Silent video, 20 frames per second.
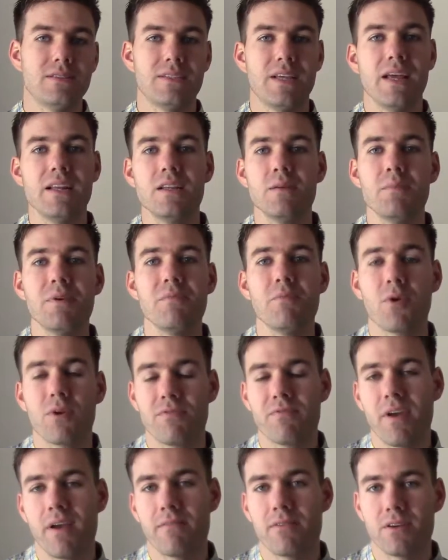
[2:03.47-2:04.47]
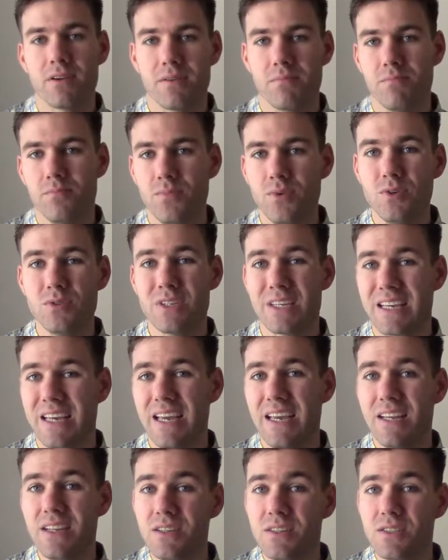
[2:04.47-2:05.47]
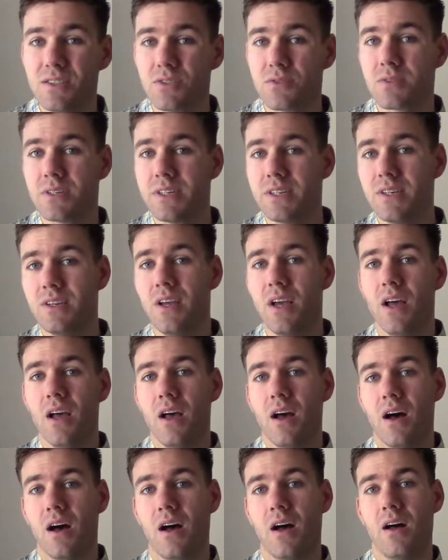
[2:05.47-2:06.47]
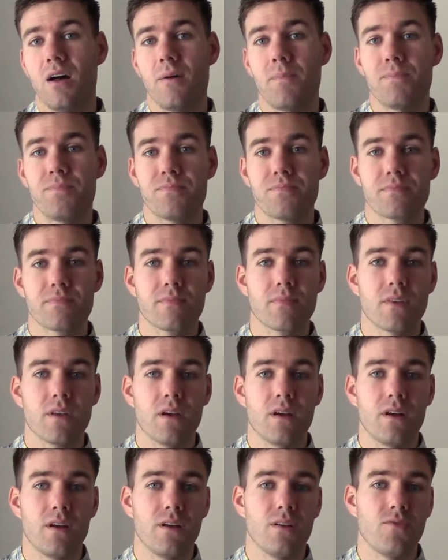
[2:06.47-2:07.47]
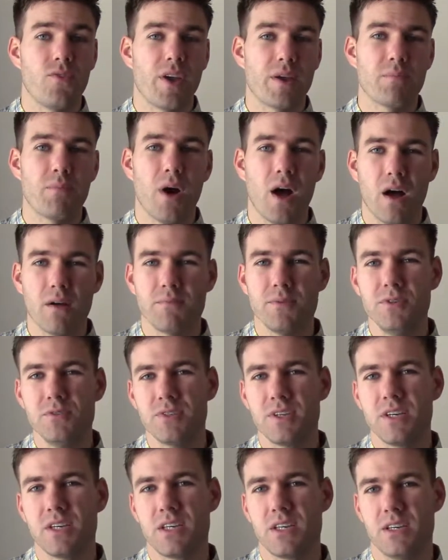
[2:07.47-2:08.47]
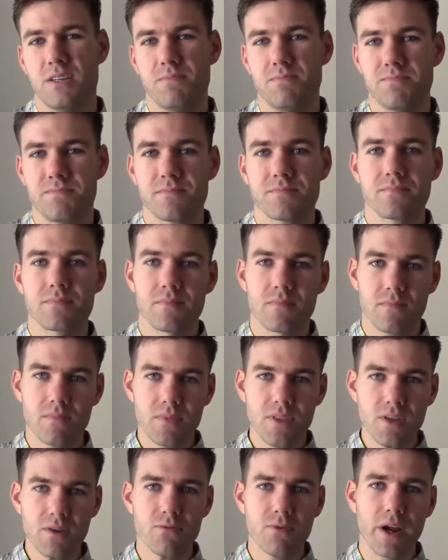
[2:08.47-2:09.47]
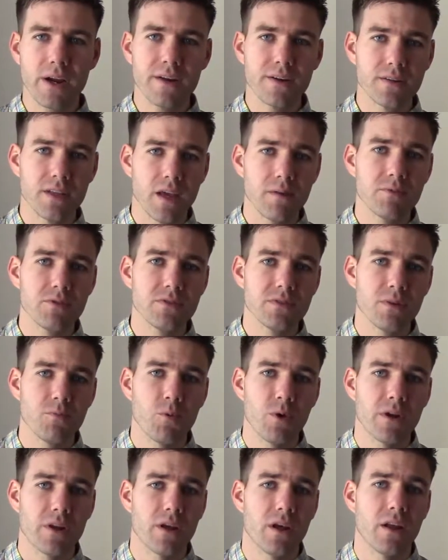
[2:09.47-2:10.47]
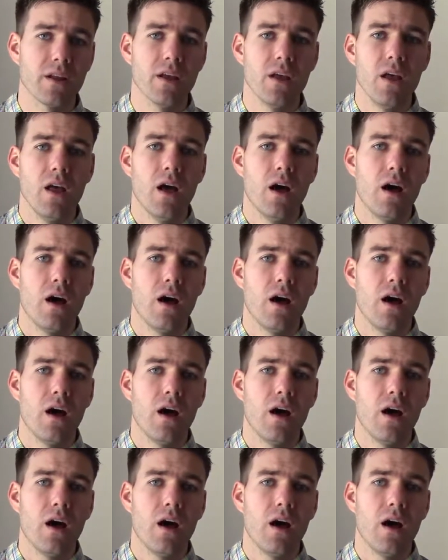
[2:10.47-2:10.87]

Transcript: tend to be more favored in music industry, like pop music and record labels and whatnot,